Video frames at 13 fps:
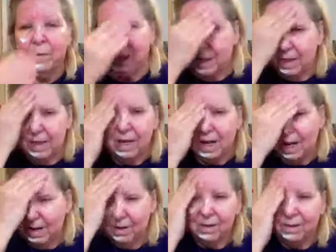And then
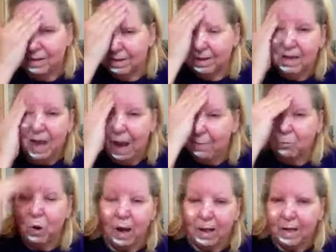I'm
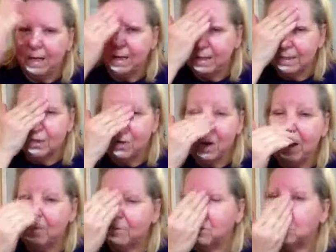right-handed, so I
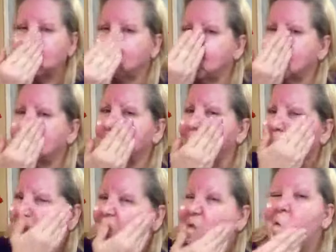have to switch
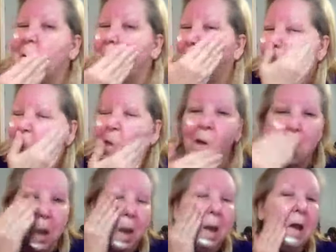over.
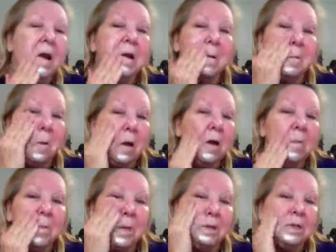And I
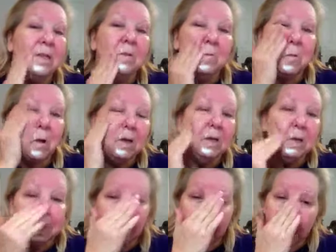rub this in really
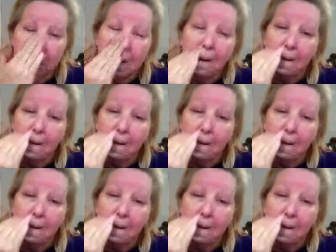good.